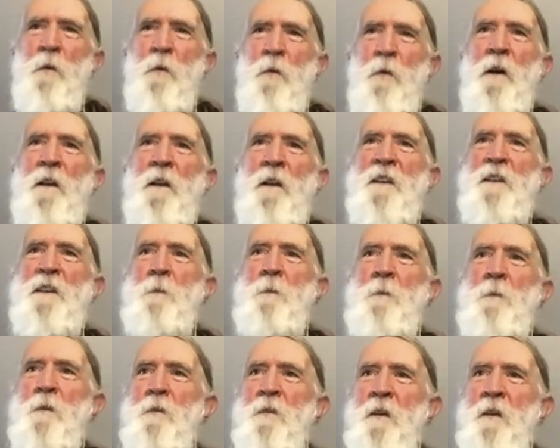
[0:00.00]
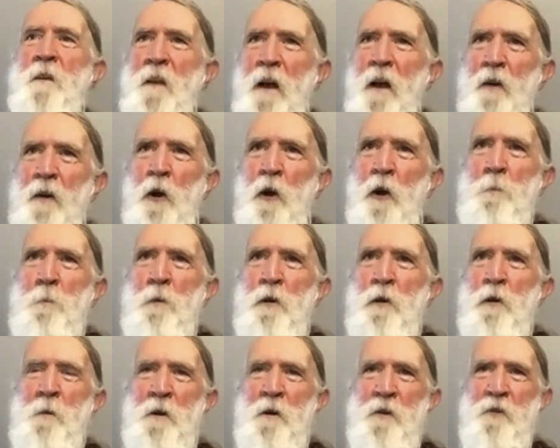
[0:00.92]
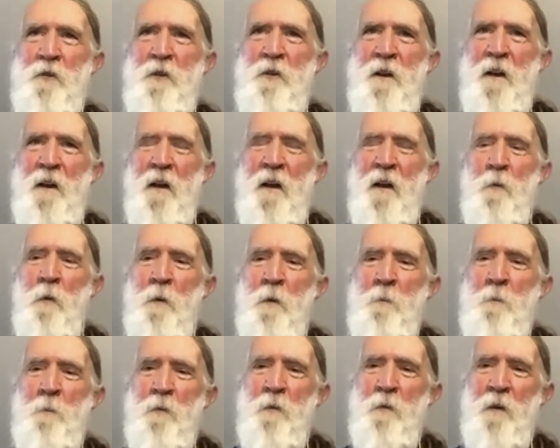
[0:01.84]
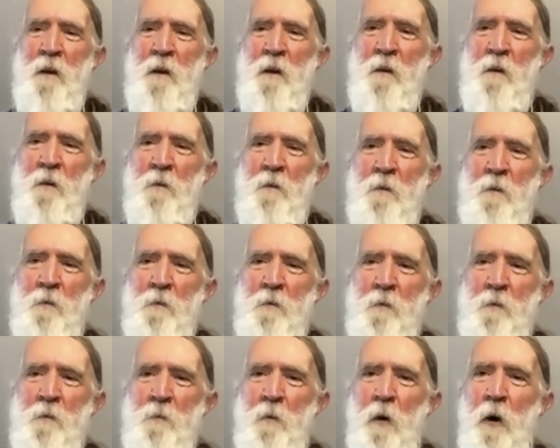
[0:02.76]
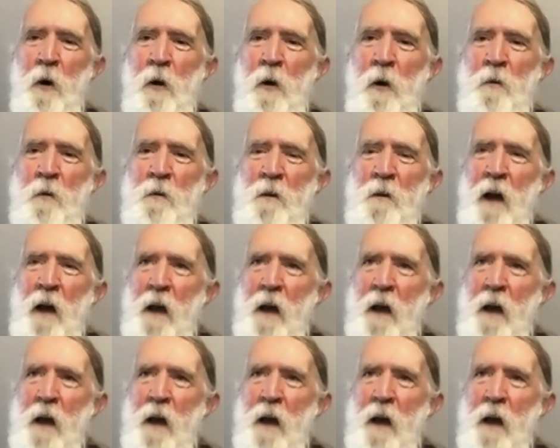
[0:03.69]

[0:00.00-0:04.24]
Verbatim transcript: Well, except for this is adult plumage, and the one in the fall.